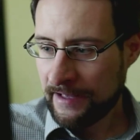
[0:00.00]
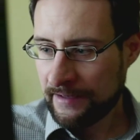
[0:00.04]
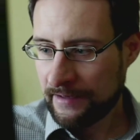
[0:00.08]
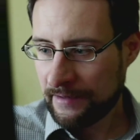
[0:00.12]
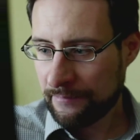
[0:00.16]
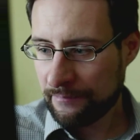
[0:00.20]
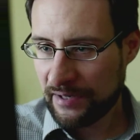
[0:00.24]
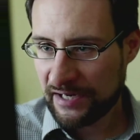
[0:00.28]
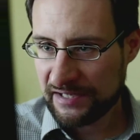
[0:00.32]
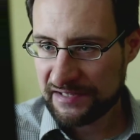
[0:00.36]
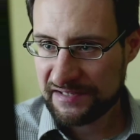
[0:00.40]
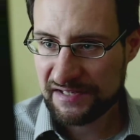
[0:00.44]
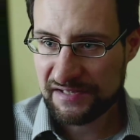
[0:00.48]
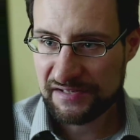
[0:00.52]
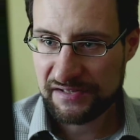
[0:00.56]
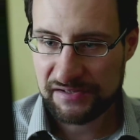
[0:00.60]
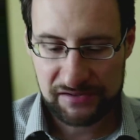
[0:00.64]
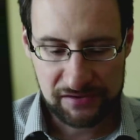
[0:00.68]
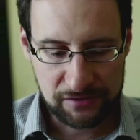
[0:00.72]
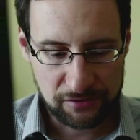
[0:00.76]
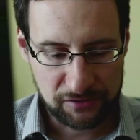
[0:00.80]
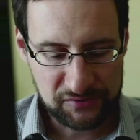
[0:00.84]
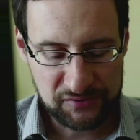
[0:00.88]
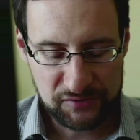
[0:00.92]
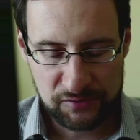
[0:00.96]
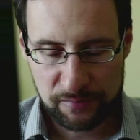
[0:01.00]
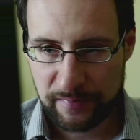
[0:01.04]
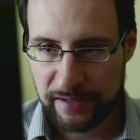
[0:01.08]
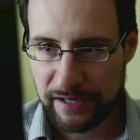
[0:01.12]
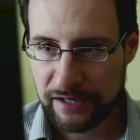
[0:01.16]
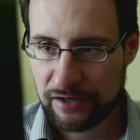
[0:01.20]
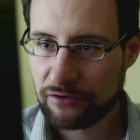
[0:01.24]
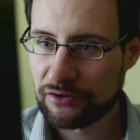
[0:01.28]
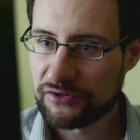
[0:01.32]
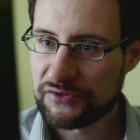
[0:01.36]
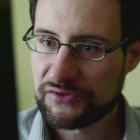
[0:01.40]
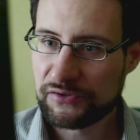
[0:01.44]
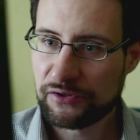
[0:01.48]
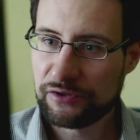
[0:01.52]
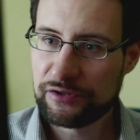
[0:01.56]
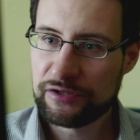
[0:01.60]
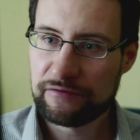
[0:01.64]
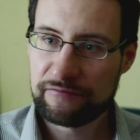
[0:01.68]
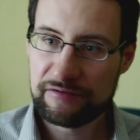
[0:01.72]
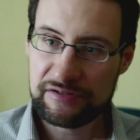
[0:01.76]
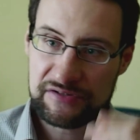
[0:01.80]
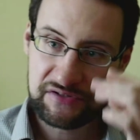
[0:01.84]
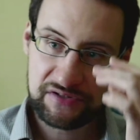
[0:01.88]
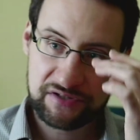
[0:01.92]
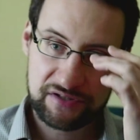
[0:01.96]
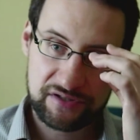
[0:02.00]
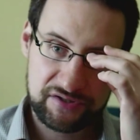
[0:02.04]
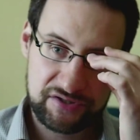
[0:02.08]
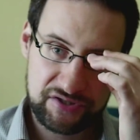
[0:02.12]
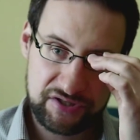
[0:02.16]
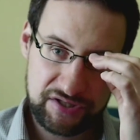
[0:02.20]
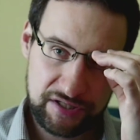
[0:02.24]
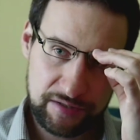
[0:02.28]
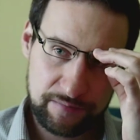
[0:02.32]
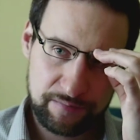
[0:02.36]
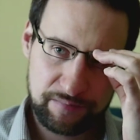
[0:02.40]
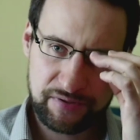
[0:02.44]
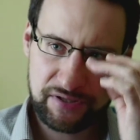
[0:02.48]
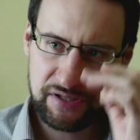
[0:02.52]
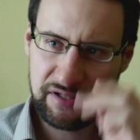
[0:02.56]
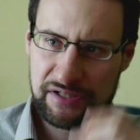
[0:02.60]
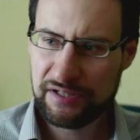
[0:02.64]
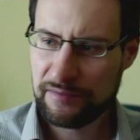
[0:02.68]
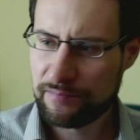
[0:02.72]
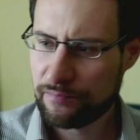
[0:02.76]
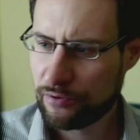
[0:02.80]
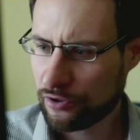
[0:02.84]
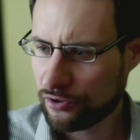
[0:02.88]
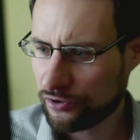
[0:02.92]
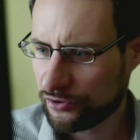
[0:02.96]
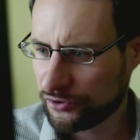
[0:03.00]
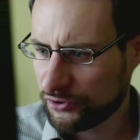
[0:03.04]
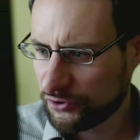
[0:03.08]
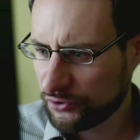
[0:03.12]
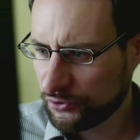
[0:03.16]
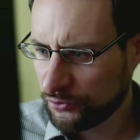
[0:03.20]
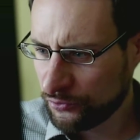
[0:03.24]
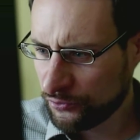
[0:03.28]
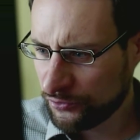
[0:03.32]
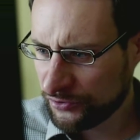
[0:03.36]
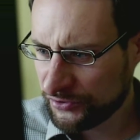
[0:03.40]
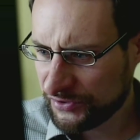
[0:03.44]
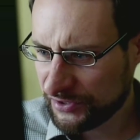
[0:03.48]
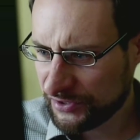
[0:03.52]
But this is also my concern here with the G P D Pocket two. The